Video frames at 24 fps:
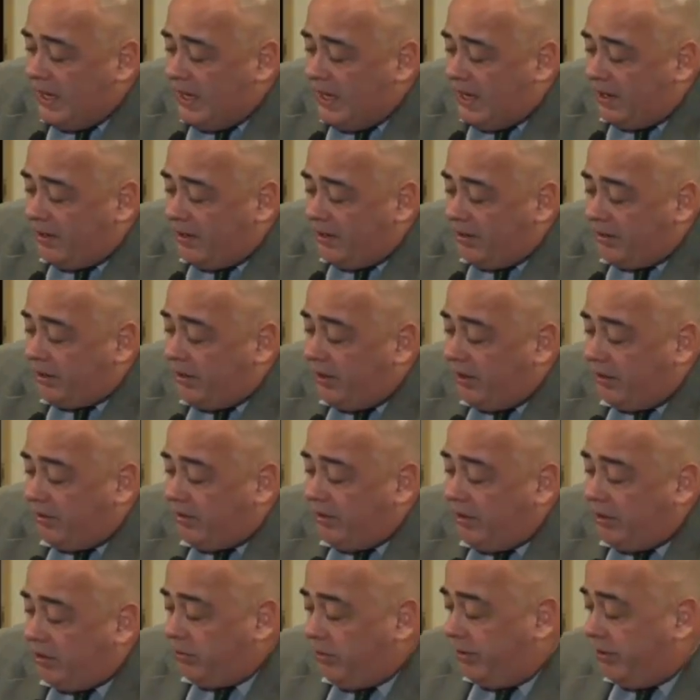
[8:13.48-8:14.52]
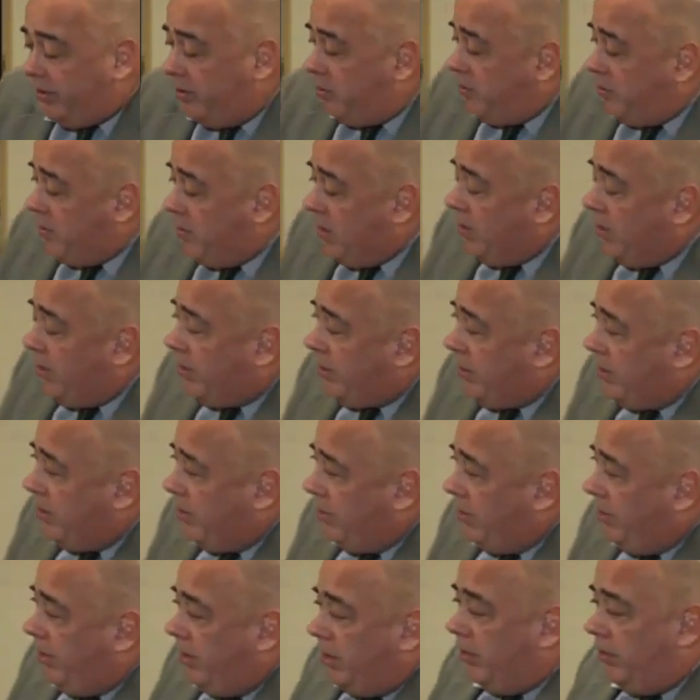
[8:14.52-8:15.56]
And in
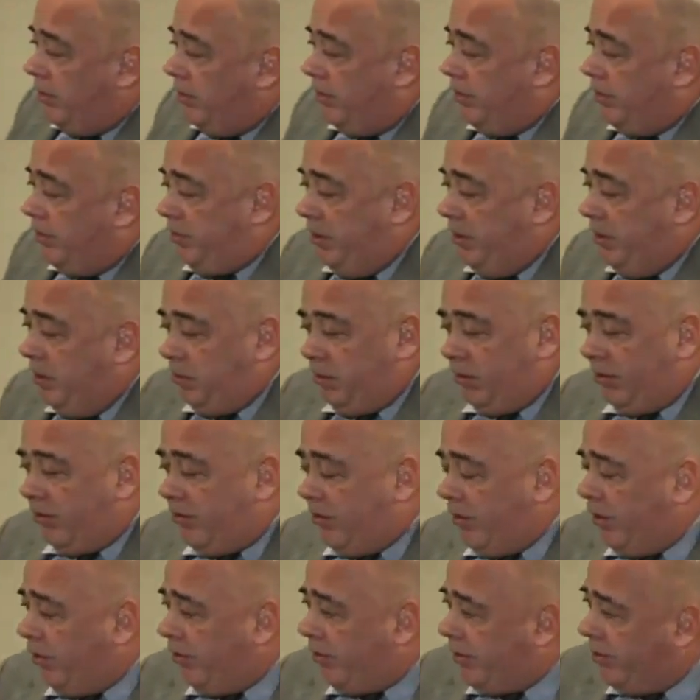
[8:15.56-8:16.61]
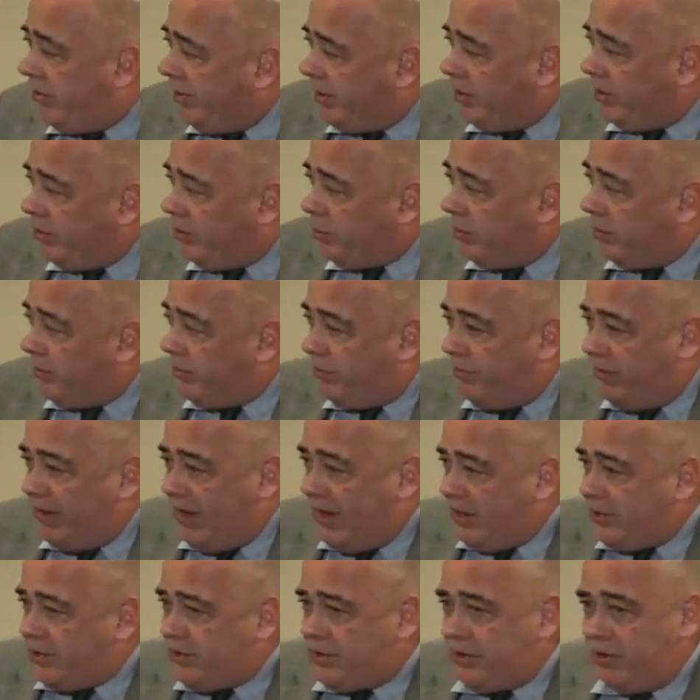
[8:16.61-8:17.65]
America, people are so used to hearing the word
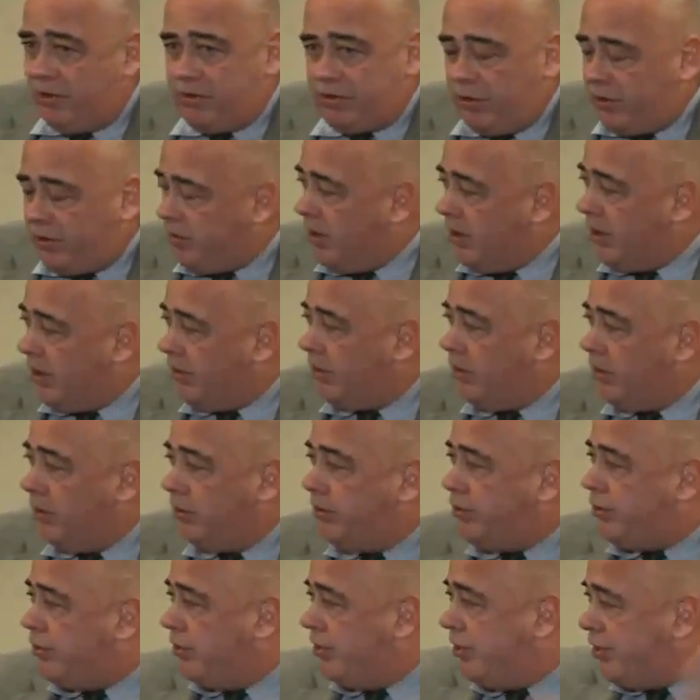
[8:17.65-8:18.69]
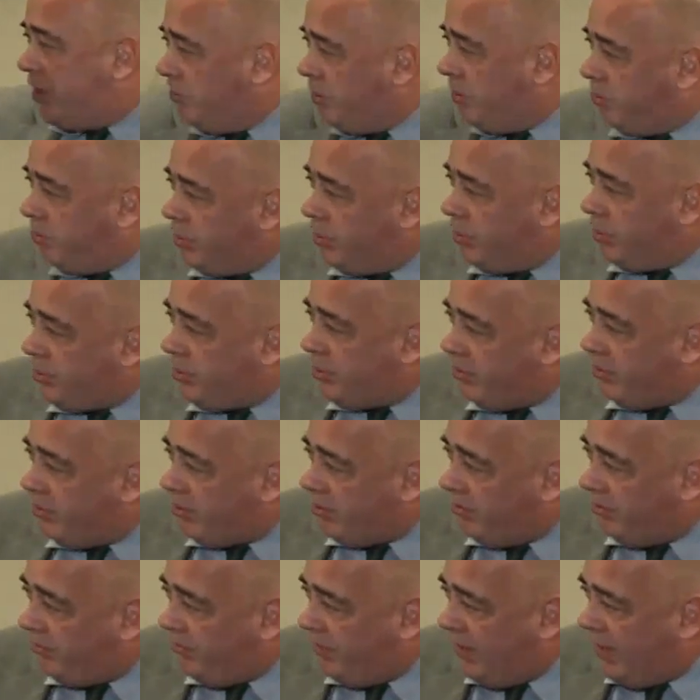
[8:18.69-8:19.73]
fascist thrown around. Oh, George W. Bush
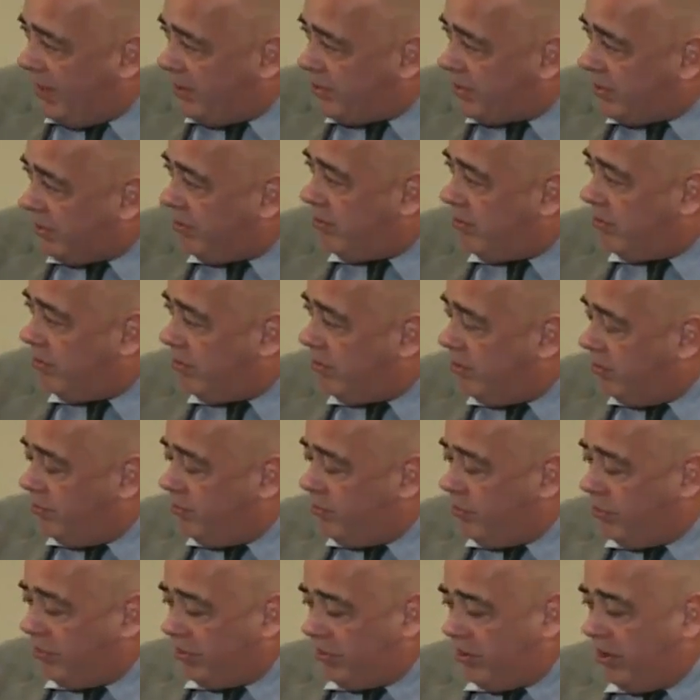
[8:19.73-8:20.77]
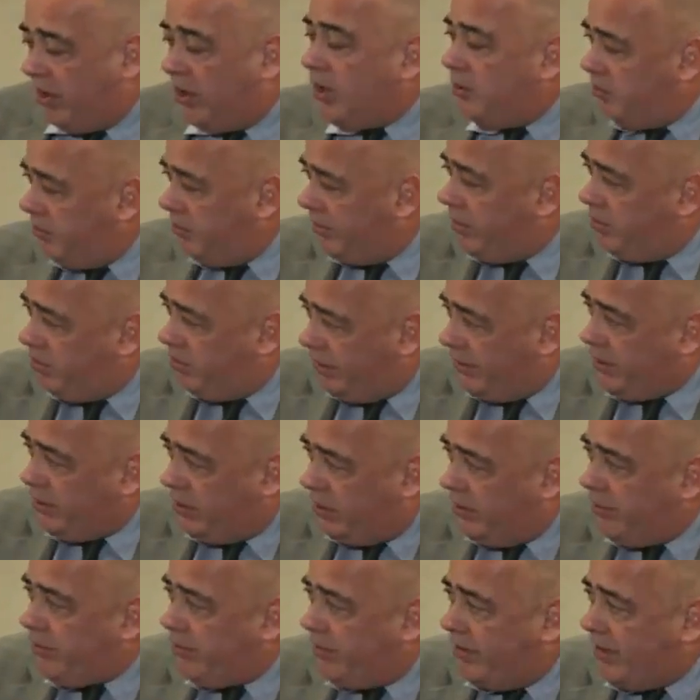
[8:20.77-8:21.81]
is a fascist, so forth. But there really
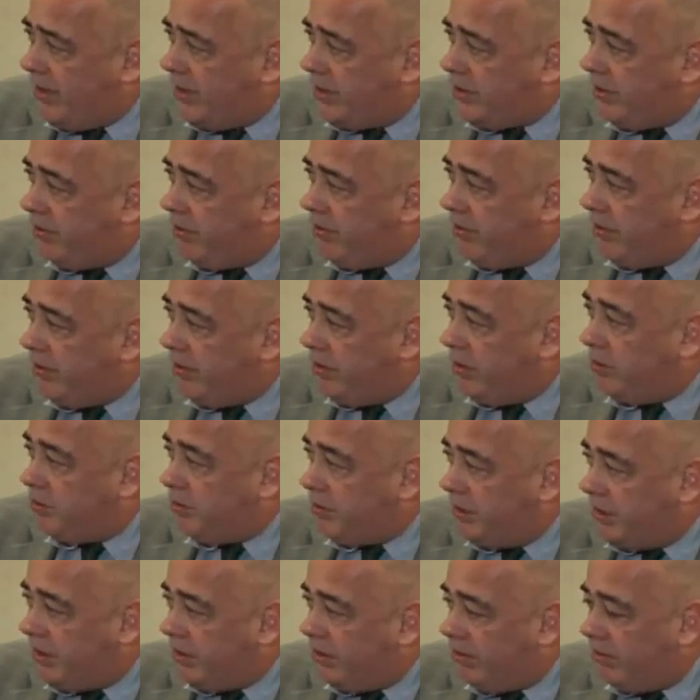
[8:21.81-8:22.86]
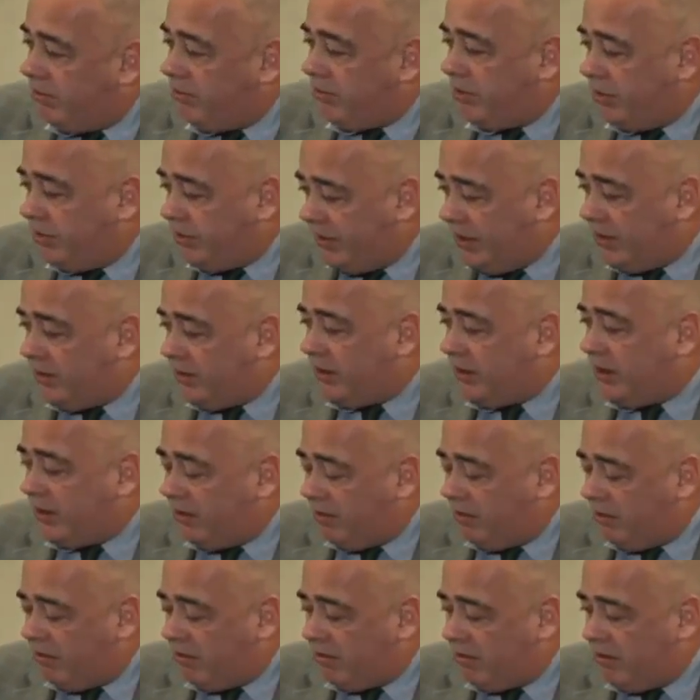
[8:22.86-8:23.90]
are fascists in Europe, and that's true, and
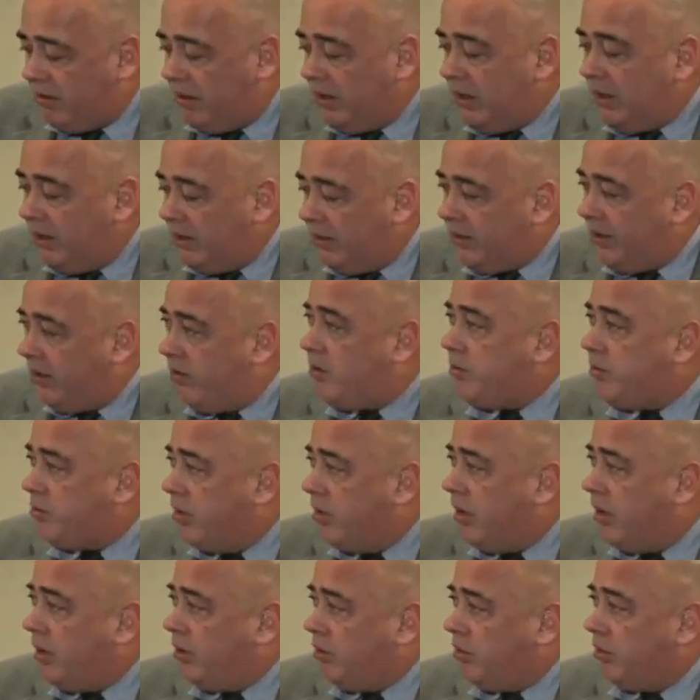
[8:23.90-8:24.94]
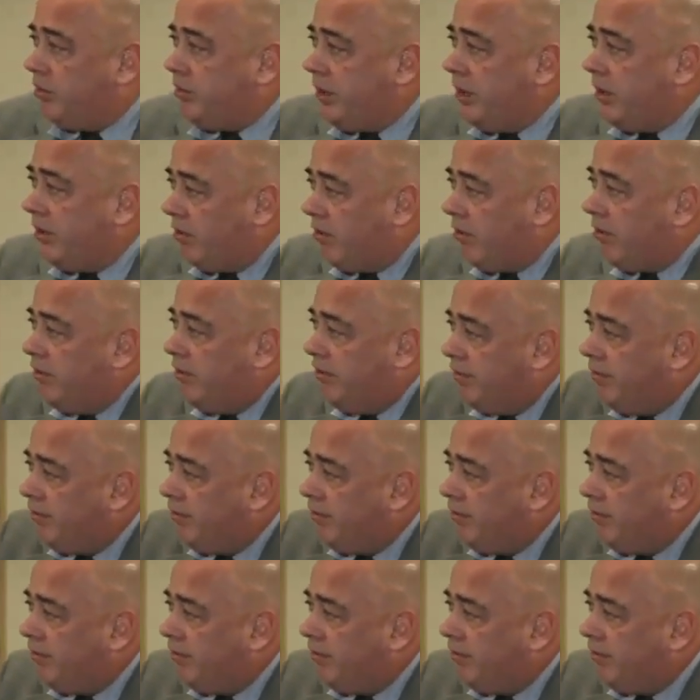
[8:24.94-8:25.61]
that is a problem, yes.